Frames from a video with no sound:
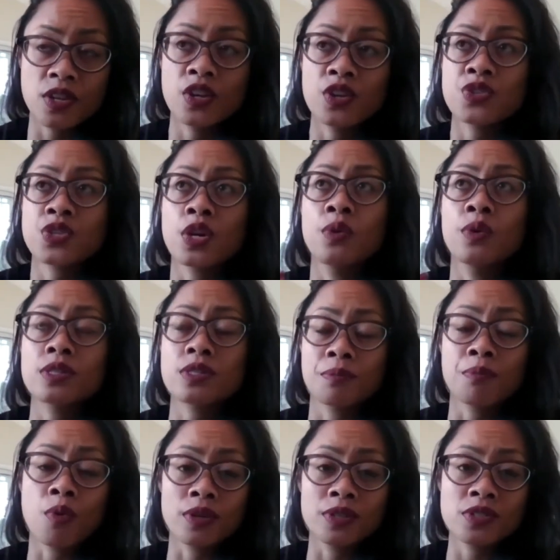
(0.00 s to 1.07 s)
So it's
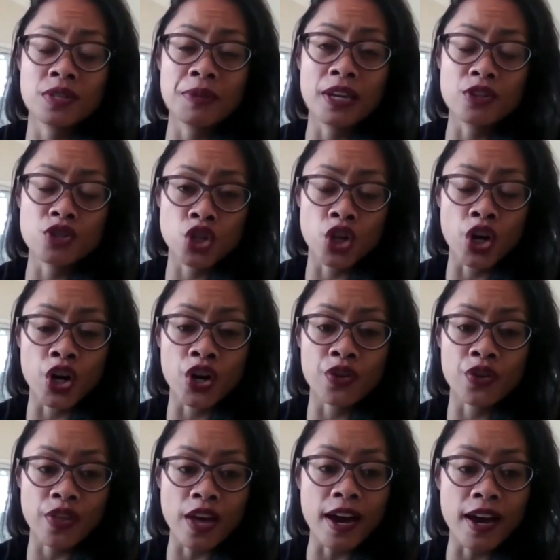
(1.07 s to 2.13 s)
important to make sure
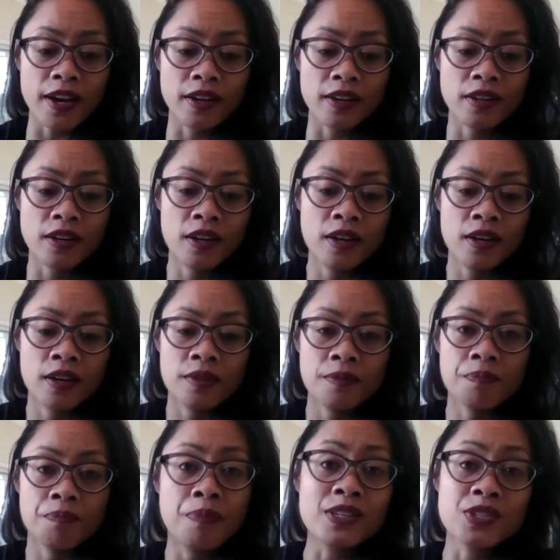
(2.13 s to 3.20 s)
that
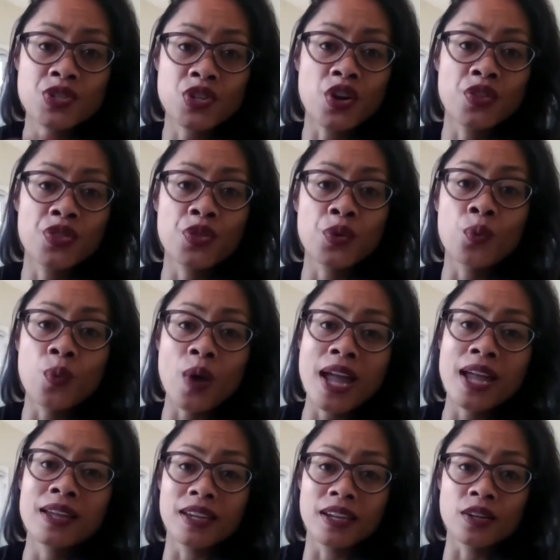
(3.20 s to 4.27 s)
based on the
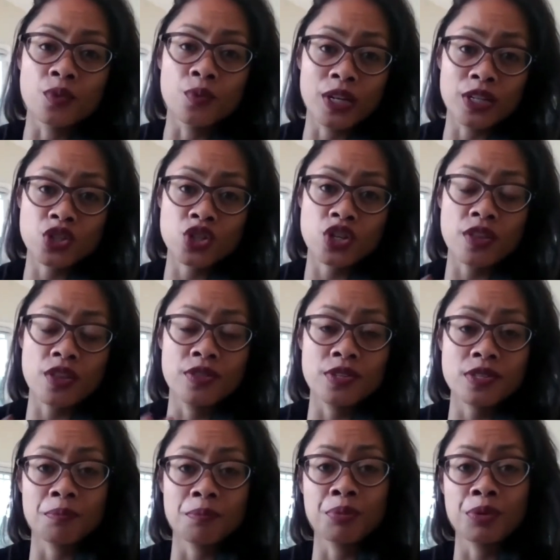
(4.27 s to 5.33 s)
way in which
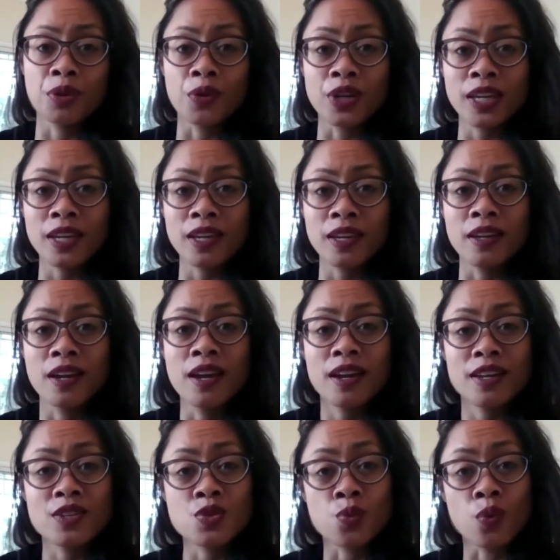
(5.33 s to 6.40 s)
this employee
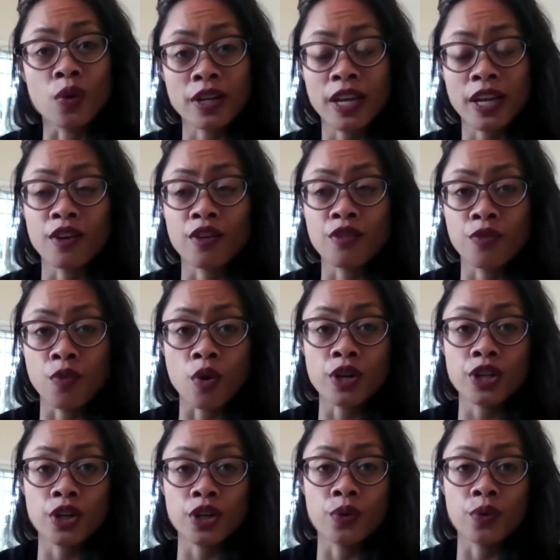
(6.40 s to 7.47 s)
is working
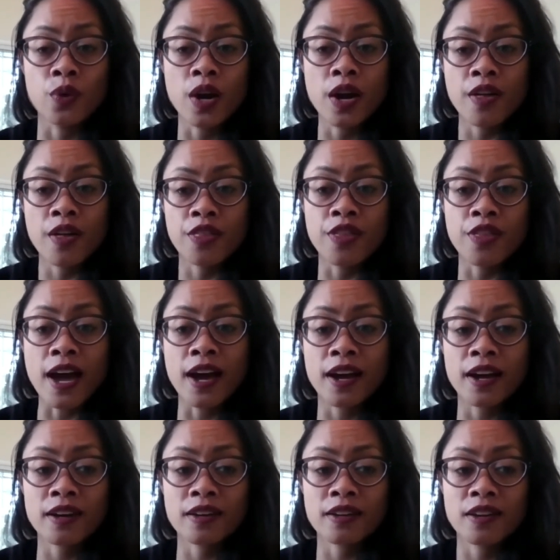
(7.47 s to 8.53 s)
for you,
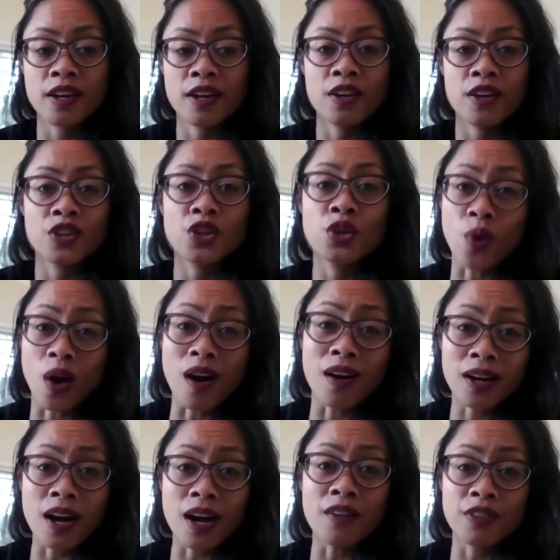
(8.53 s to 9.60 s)
that you
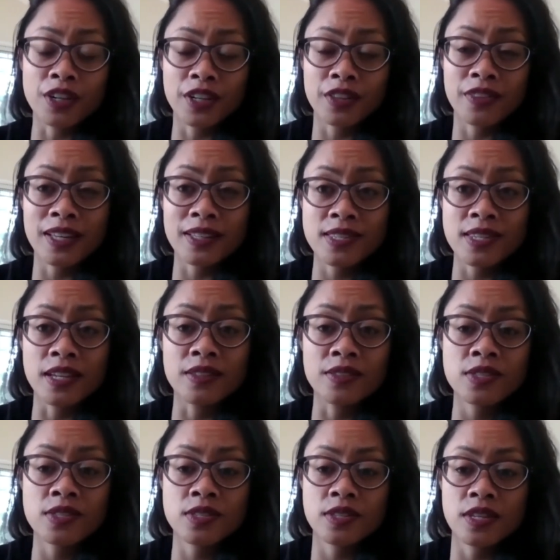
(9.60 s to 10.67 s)
are covered in that
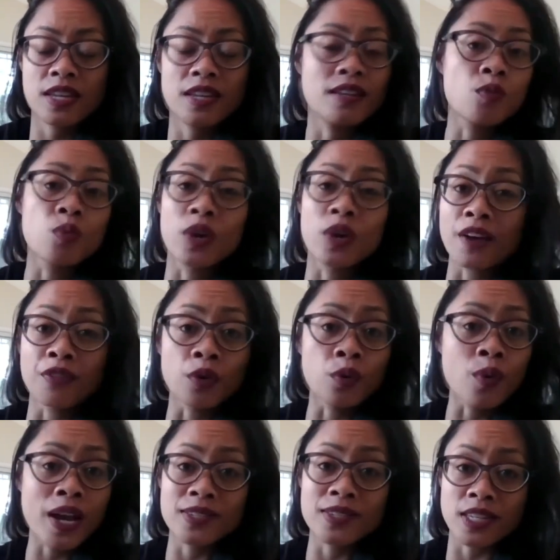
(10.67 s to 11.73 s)
sense in
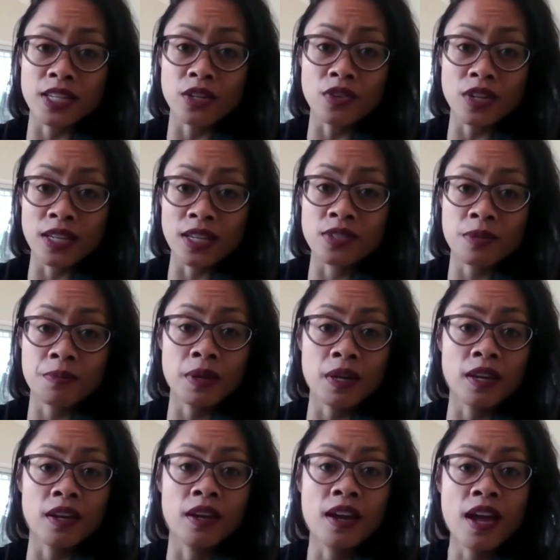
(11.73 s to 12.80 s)
whatever ways that you need to
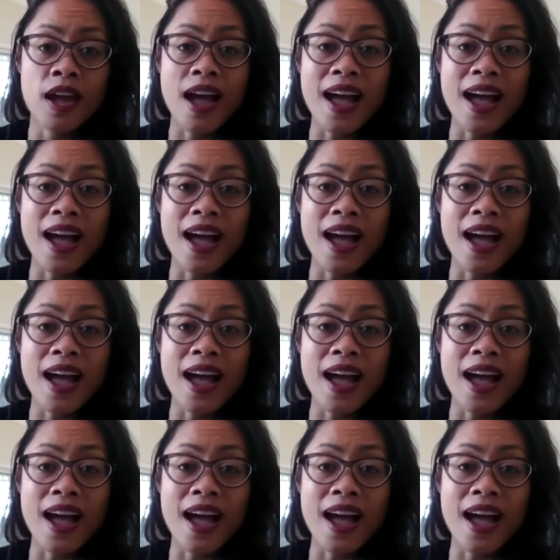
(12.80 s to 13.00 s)
be,